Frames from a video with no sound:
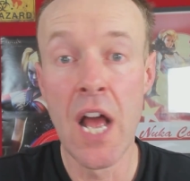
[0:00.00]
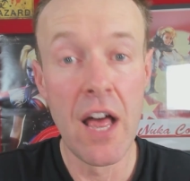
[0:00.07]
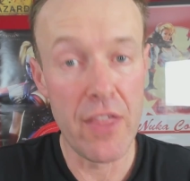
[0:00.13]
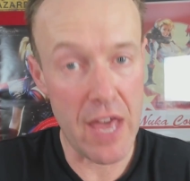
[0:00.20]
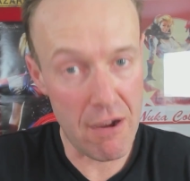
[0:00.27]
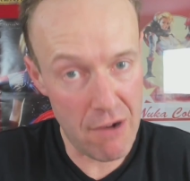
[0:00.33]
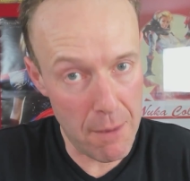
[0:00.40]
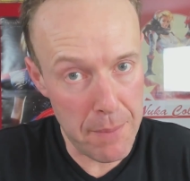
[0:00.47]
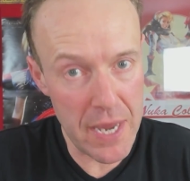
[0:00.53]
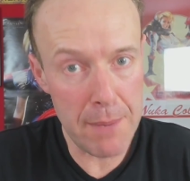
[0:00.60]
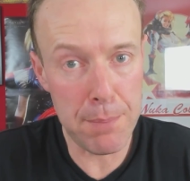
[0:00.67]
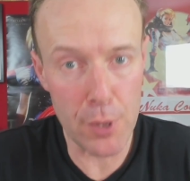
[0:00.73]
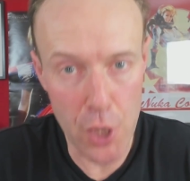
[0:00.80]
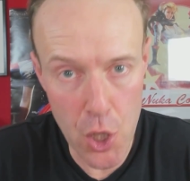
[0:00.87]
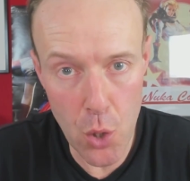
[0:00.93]
There are
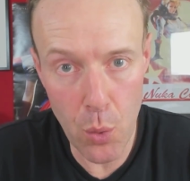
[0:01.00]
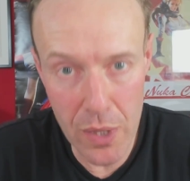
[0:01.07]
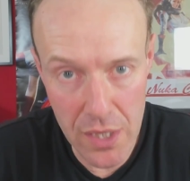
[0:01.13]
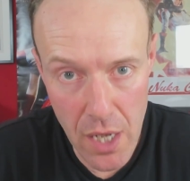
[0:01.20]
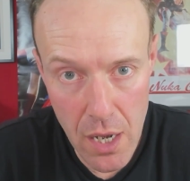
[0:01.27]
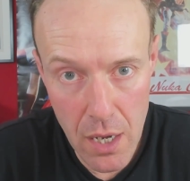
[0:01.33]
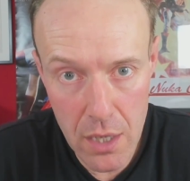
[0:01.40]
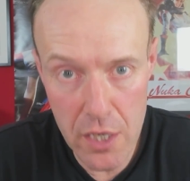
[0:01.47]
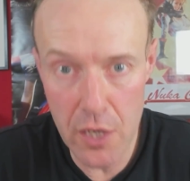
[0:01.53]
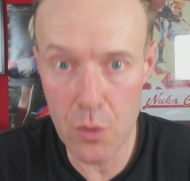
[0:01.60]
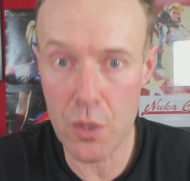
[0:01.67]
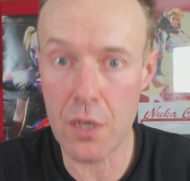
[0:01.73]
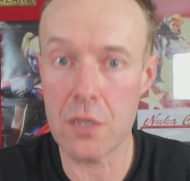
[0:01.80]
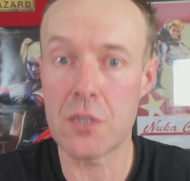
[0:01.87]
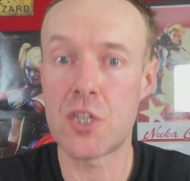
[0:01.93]
people who will argue
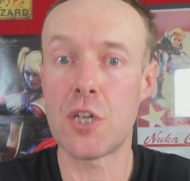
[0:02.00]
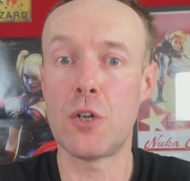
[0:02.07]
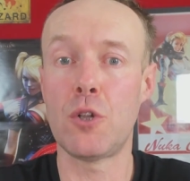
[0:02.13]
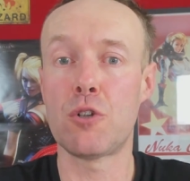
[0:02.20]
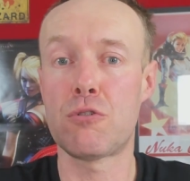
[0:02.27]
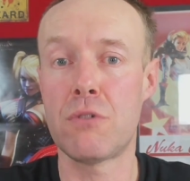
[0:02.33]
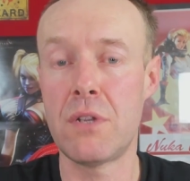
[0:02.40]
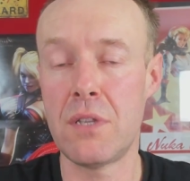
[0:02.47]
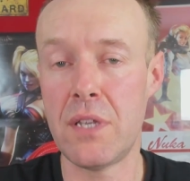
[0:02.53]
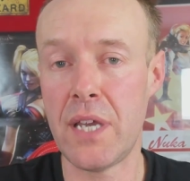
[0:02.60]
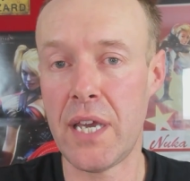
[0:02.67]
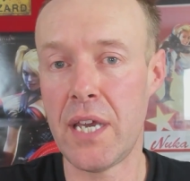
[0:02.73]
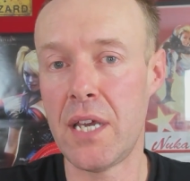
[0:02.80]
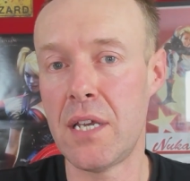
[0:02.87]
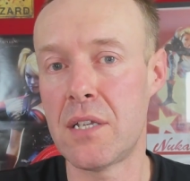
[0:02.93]
that children
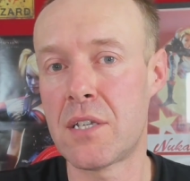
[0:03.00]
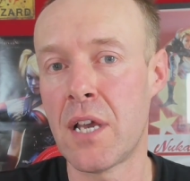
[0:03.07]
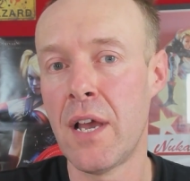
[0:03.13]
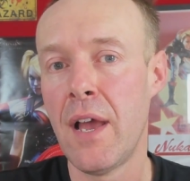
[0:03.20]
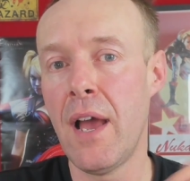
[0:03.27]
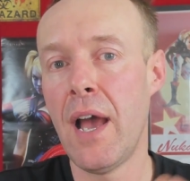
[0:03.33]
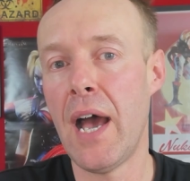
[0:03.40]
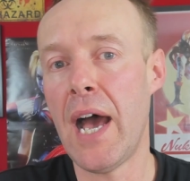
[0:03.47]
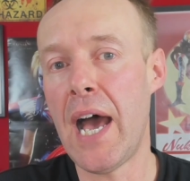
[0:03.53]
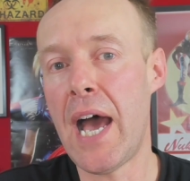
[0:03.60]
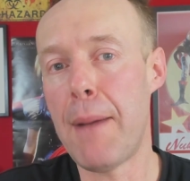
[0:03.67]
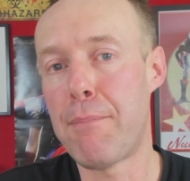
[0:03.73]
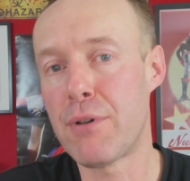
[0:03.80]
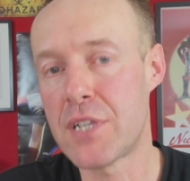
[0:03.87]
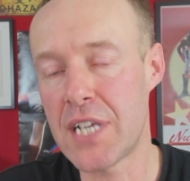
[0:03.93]
need
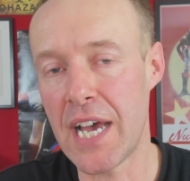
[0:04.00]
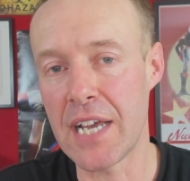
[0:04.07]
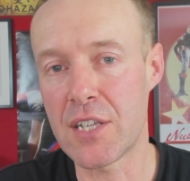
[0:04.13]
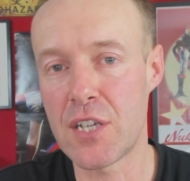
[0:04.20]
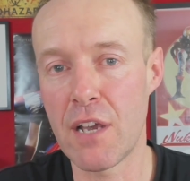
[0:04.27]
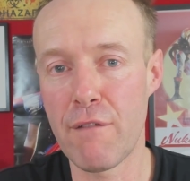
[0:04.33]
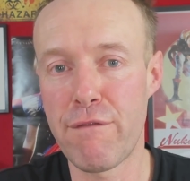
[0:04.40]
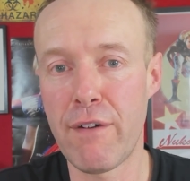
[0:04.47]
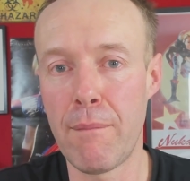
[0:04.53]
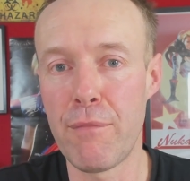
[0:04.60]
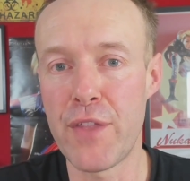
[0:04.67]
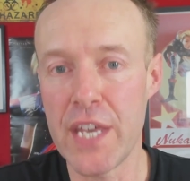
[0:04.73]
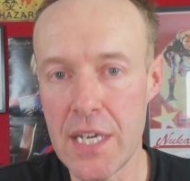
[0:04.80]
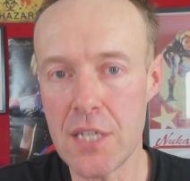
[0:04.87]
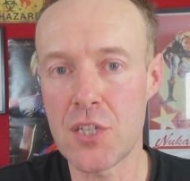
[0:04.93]
protecting from
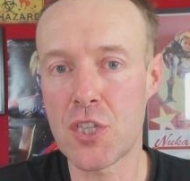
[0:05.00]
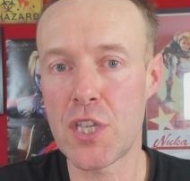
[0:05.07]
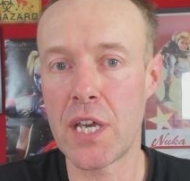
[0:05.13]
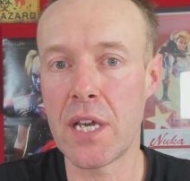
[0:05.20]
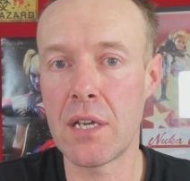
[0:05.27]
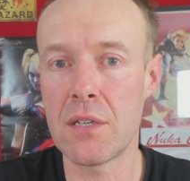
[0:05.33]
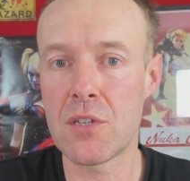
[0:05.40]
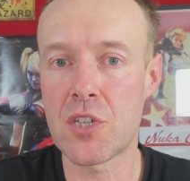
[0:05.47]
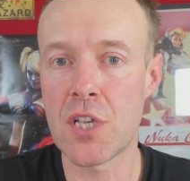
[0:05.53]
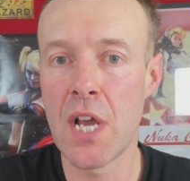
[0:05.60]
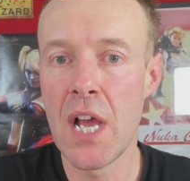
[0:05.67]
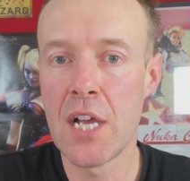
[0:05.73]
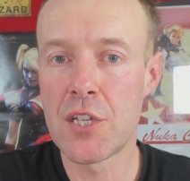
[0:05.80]
these things.